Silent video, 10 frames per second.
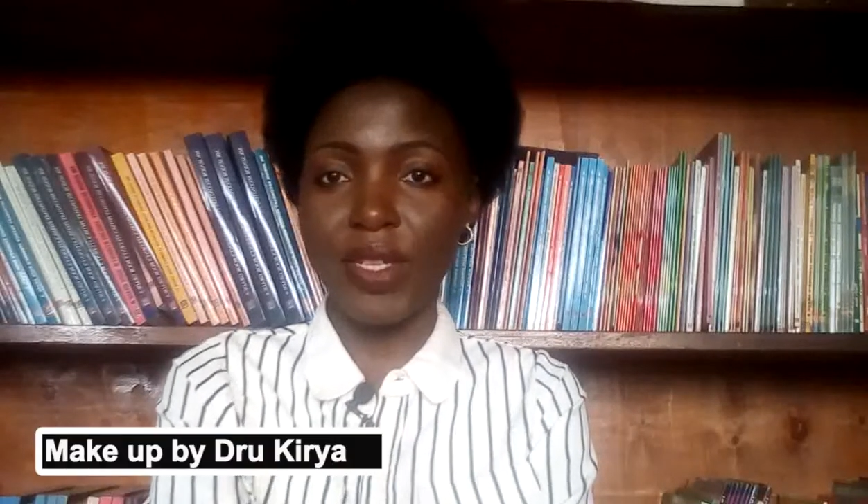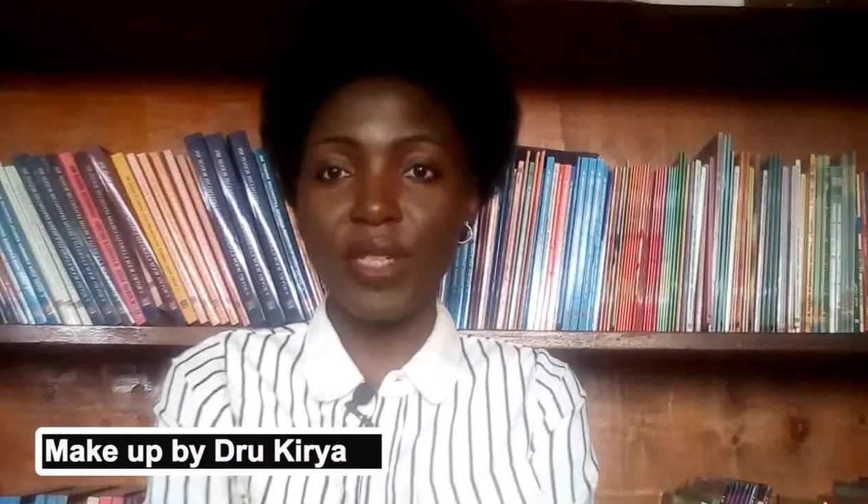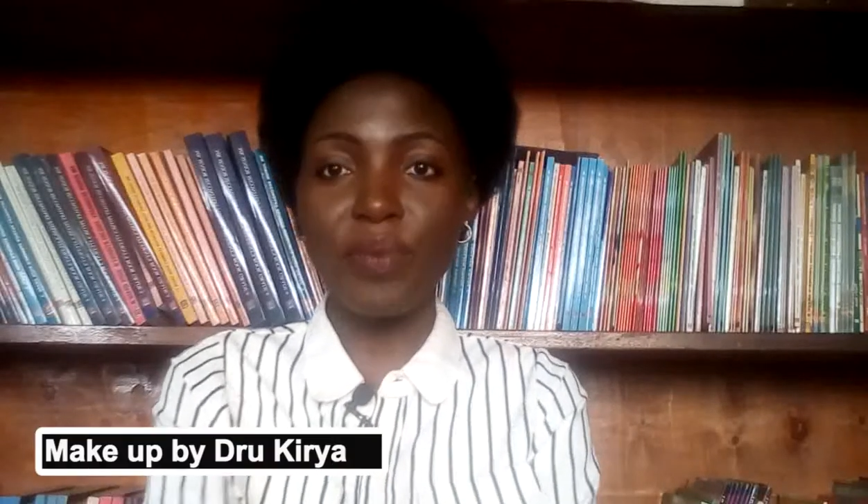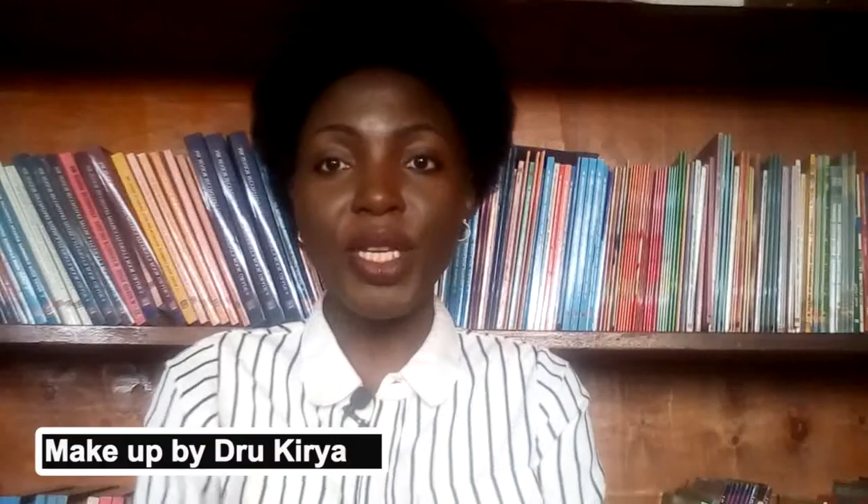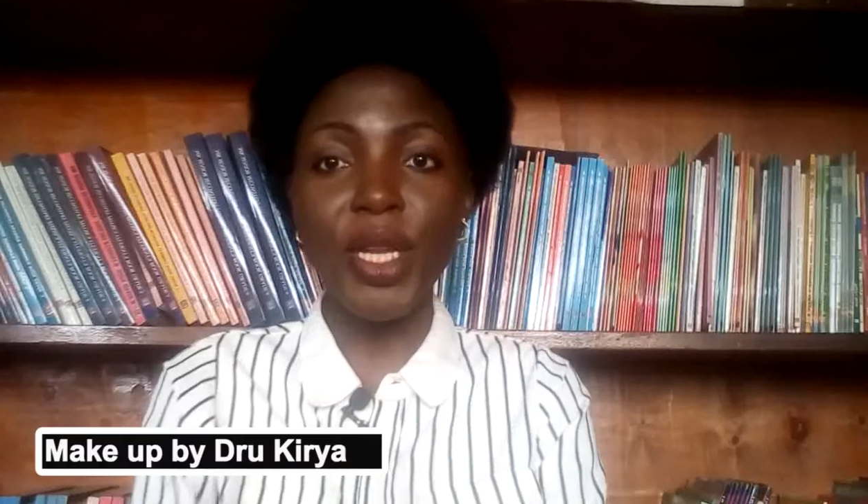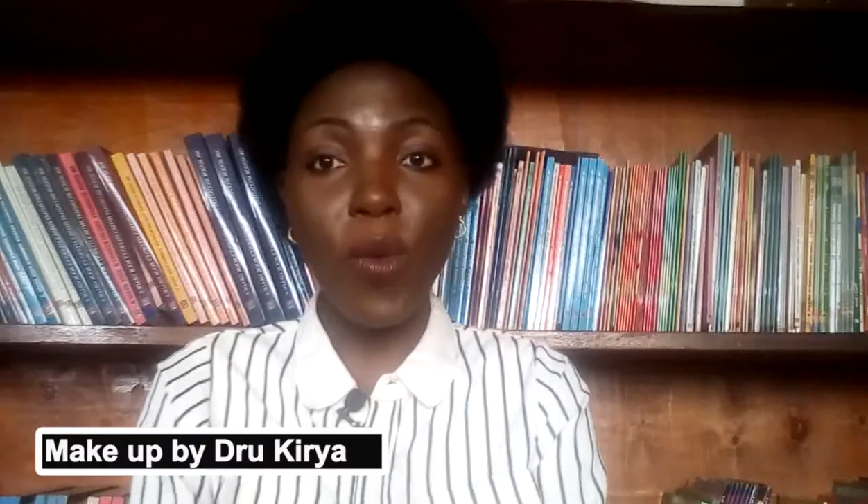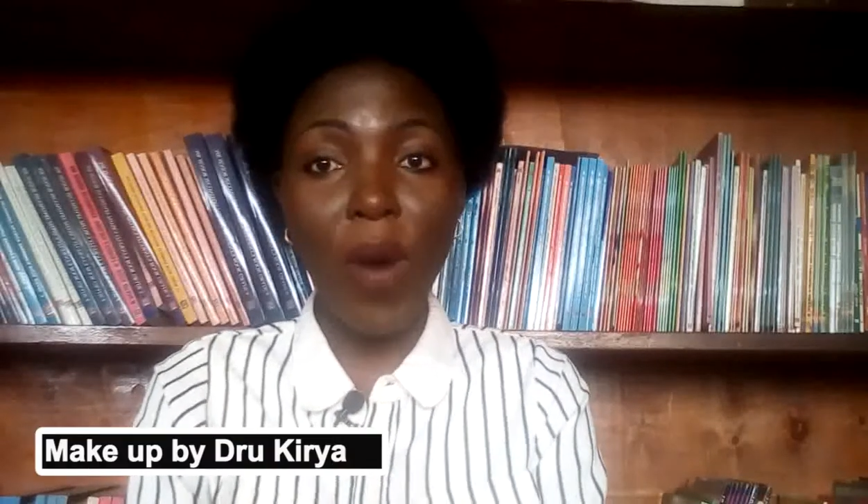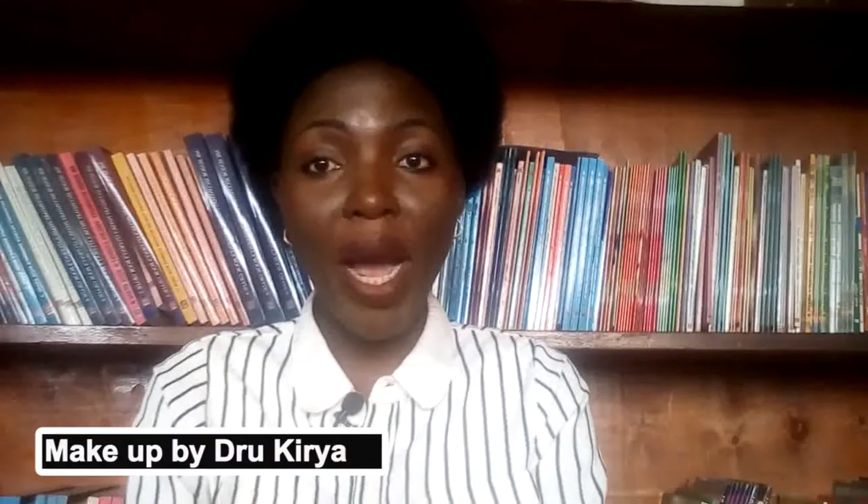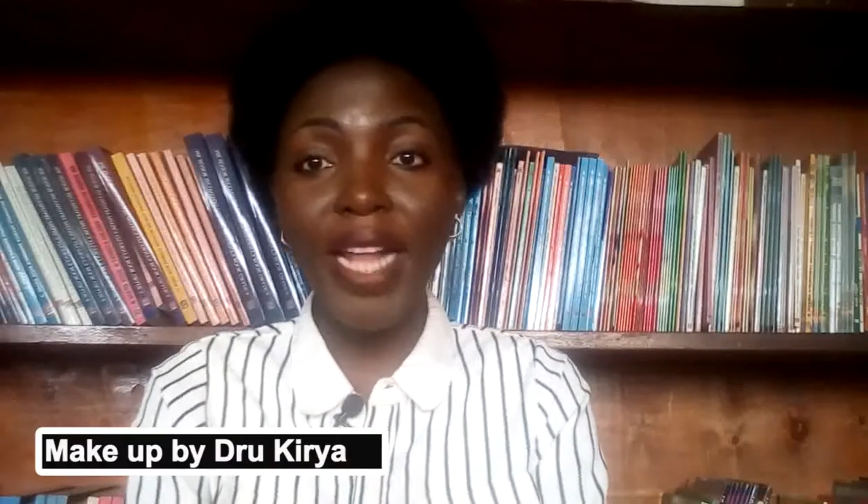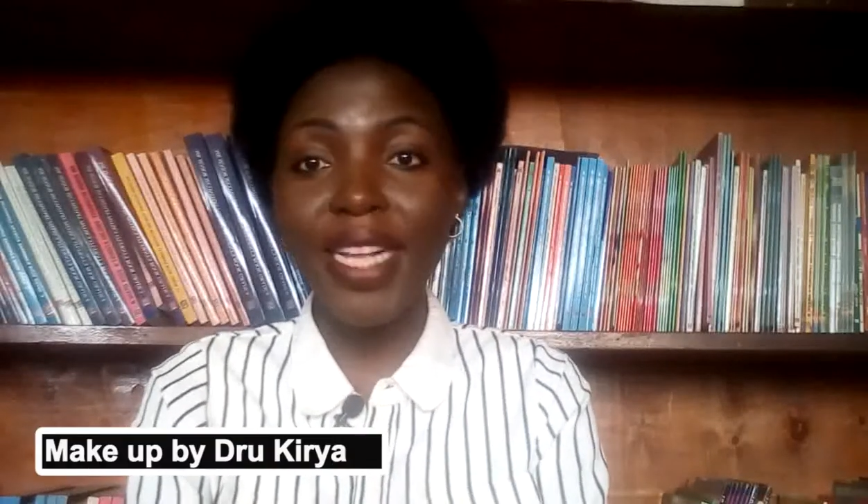It's been a
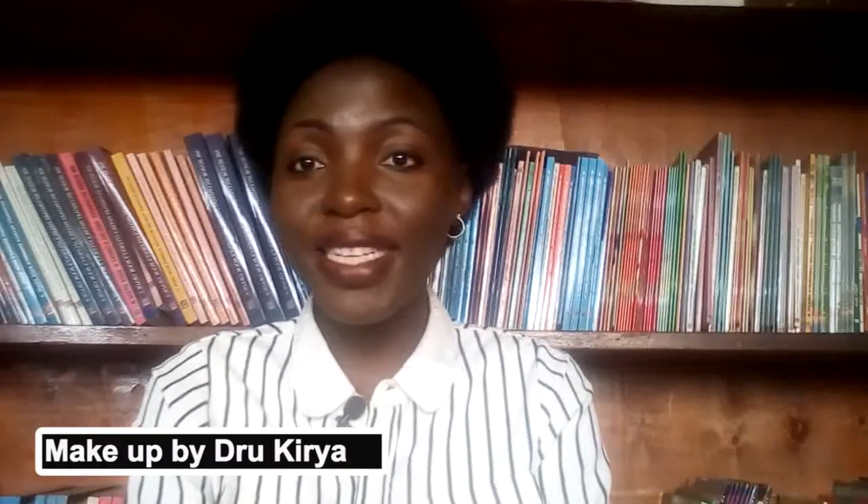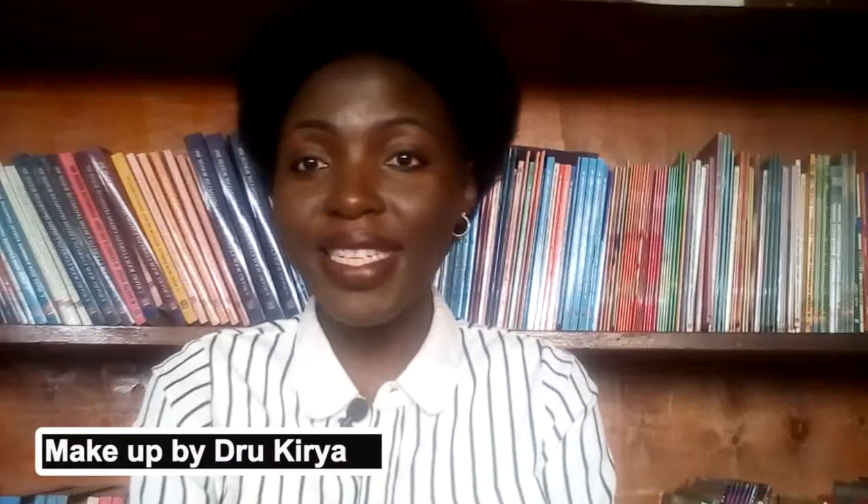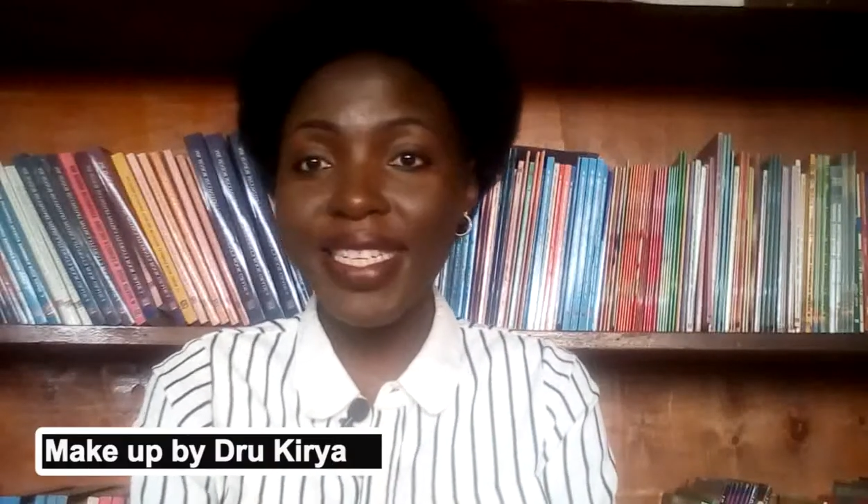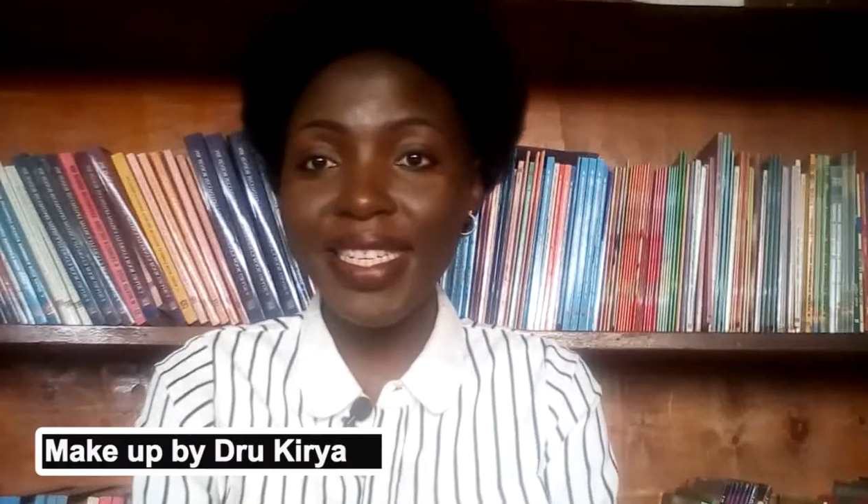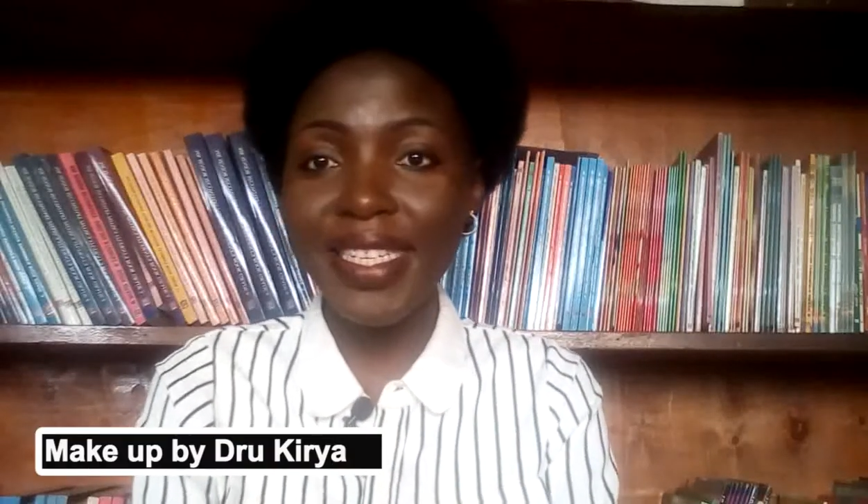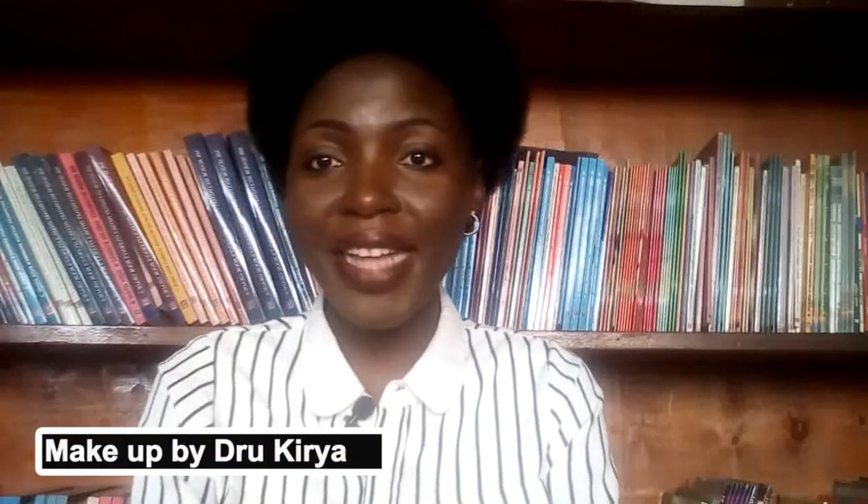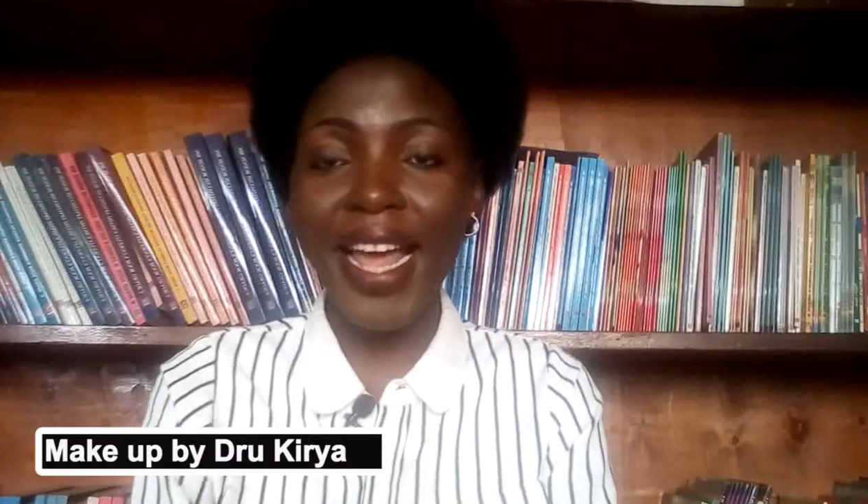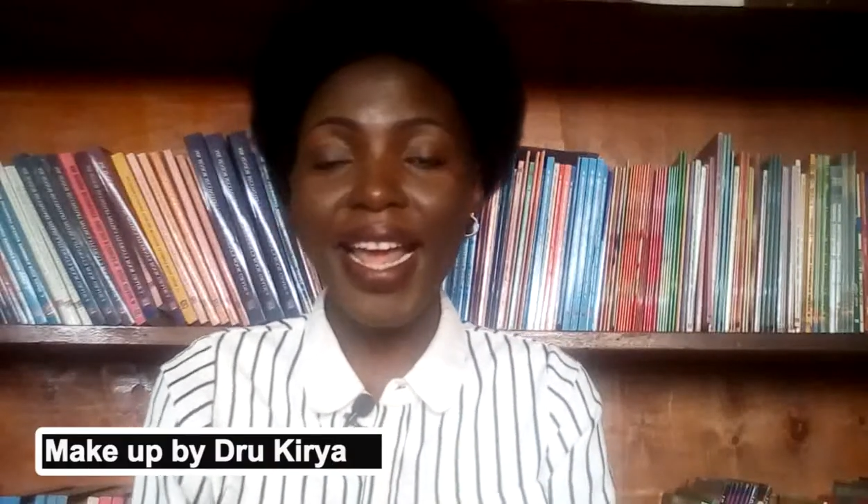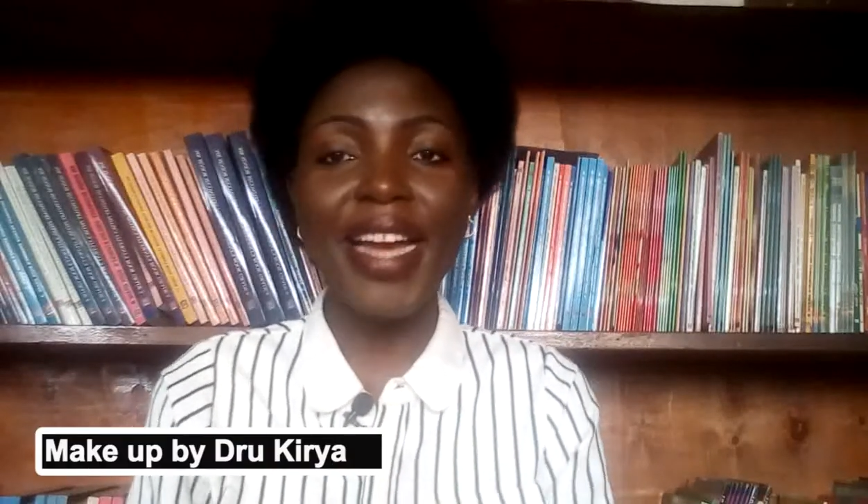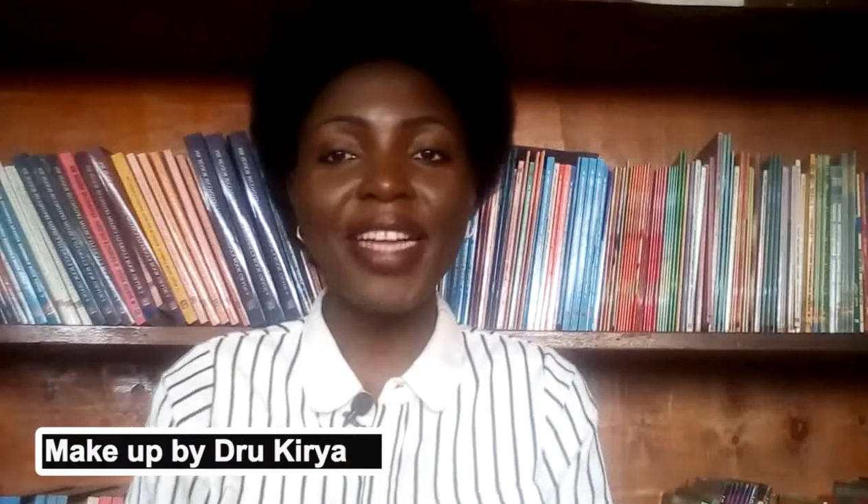while since I